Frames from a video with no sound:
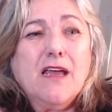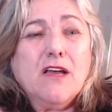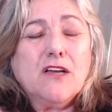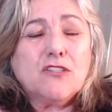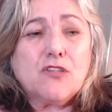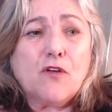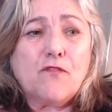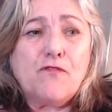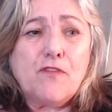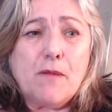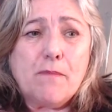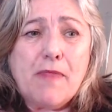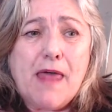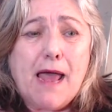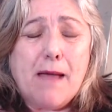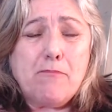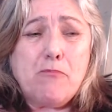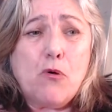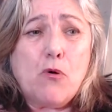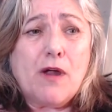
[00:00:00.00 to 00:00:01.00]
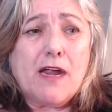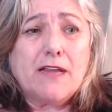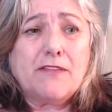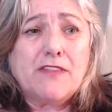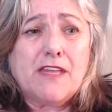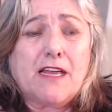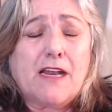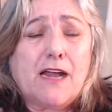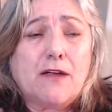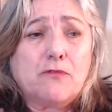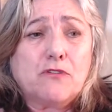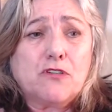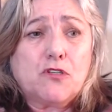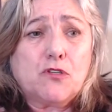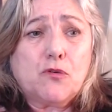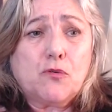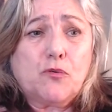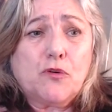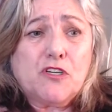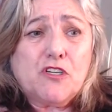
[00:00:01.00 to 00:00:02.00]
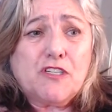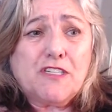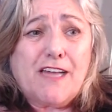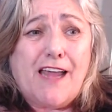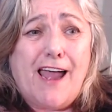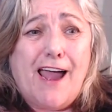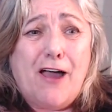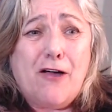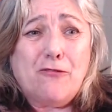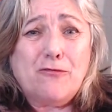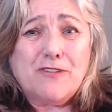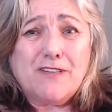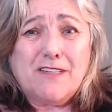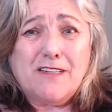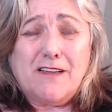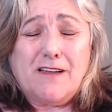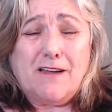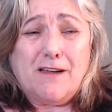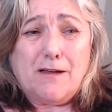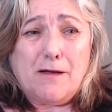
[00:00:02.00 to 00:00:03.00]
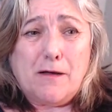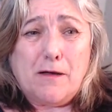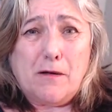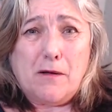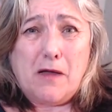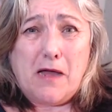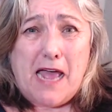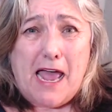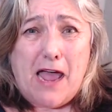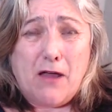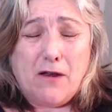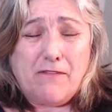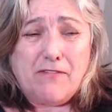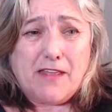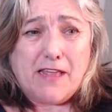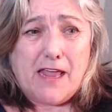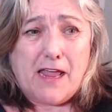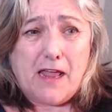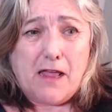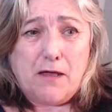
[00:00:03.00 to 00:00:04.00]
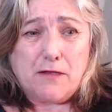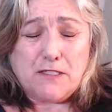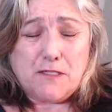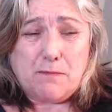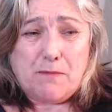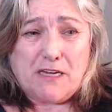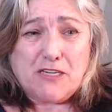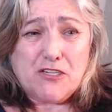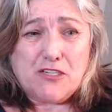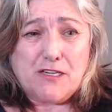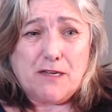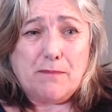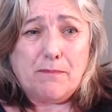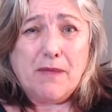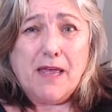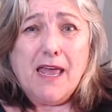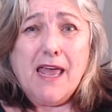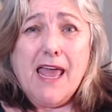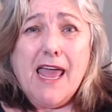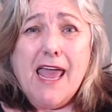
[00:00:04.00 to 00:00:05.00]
So from that point, then I was swooshed out of the spaceship,